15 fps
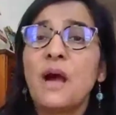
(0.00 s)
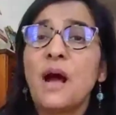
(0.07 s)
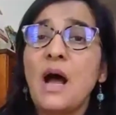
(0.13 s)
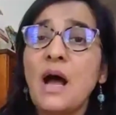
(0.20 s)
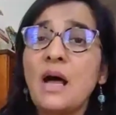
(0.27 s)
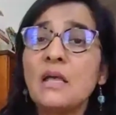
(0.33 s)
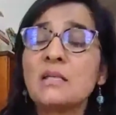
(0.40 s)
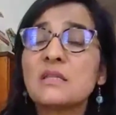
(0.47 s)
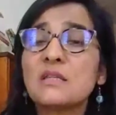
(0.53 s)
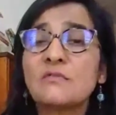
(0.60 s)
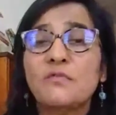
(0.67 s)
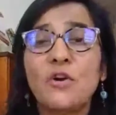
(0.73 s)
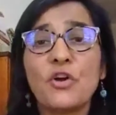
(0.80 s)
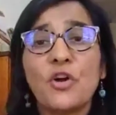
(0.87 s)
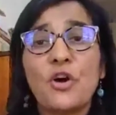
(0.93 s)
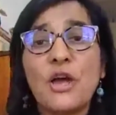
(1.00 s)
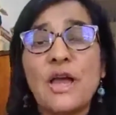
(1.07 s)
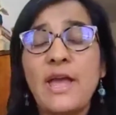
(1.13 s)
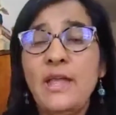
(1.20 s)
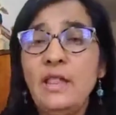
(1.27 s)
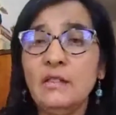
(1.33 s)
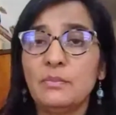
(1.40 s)
ask for your
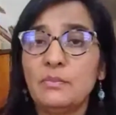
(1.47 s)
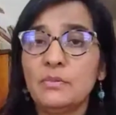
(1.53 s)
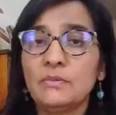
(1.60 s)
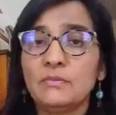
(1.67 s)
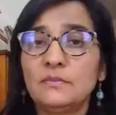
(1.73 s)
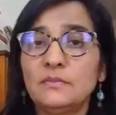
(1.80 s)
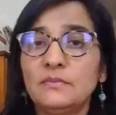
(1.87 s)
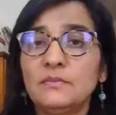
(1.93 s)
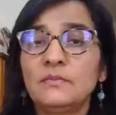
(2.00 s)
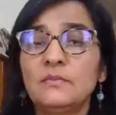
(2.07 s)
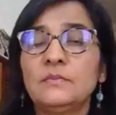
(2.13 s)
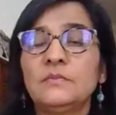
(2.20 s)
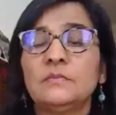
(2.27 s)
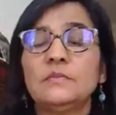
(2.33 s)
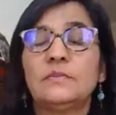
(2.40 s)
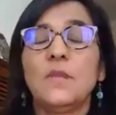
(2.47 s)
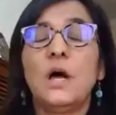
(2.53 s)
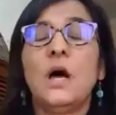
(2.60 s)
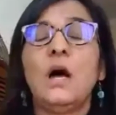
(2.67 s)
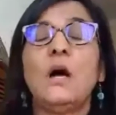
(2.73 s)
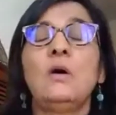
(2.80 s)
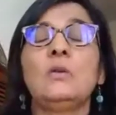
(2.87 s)
help."
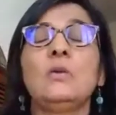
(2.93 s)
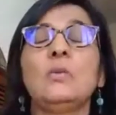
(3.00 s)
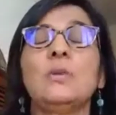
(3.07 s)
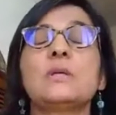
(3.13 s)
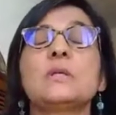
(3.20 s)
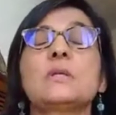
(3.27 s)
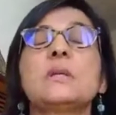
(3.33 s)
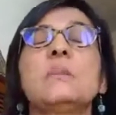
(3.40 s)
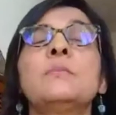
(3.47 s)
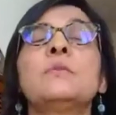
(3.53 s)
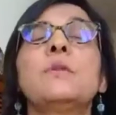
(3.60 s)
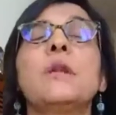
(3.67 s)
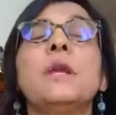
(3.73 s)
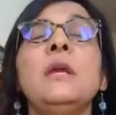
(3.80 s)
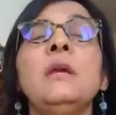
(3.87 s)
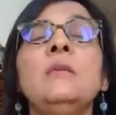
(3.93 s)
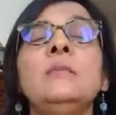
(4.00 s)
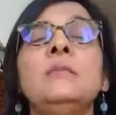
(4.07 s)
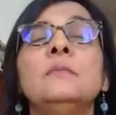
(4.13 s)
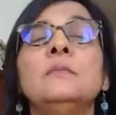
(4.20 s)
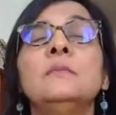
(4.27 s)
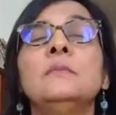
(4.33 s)
The wisdom tree
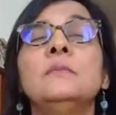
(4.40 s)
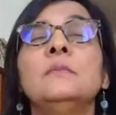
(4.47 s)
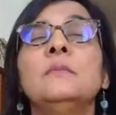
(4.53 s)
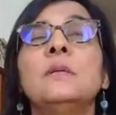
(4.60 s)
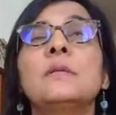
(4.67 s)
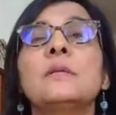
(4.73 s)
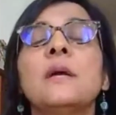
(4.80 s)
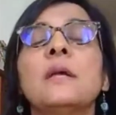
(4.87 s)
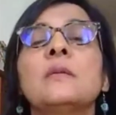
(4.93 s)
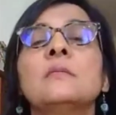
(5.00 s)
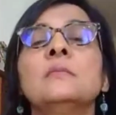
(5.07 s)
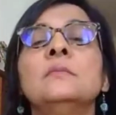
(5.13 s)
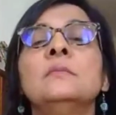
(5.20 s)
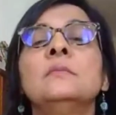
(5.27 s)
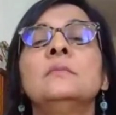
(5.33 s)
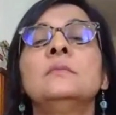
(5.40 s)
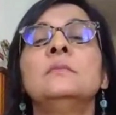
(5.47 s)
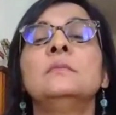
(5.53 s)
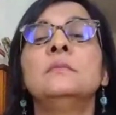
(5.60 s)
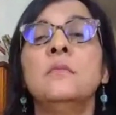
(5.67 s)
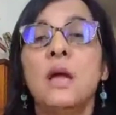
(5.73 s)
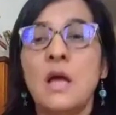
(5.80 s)
said,
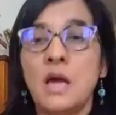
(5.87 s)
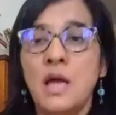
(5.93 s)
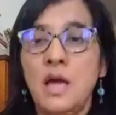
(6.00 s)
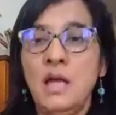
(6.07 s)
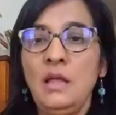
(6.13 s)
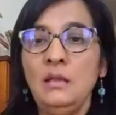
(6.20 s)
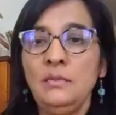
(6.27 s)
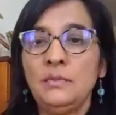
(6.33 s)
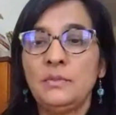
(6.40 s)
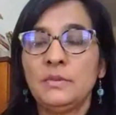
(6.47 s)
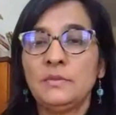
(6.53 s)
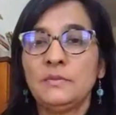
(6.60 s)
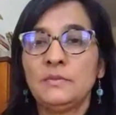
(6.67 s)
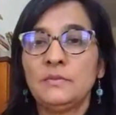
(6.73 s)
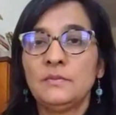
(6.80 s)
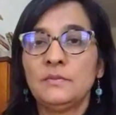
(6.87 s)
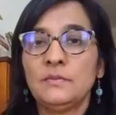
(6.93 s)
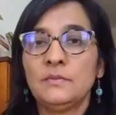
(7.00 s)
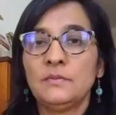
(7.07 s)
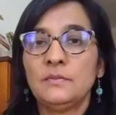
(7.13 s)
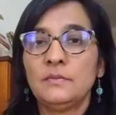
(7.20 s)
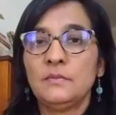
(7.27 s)
"Help?
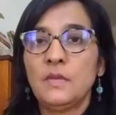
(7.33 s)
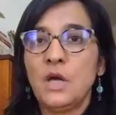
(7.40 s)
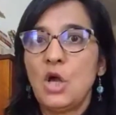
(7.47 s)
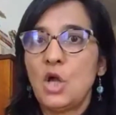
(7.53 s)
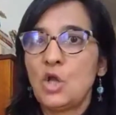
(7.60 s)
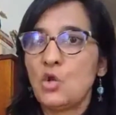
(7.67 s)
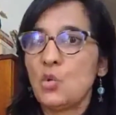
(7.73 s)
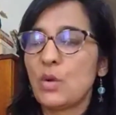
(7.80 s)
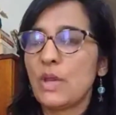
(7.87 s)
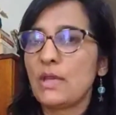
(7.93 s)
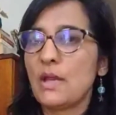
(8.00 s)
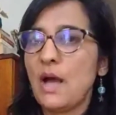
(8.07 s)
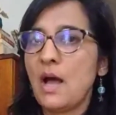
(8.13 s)
You can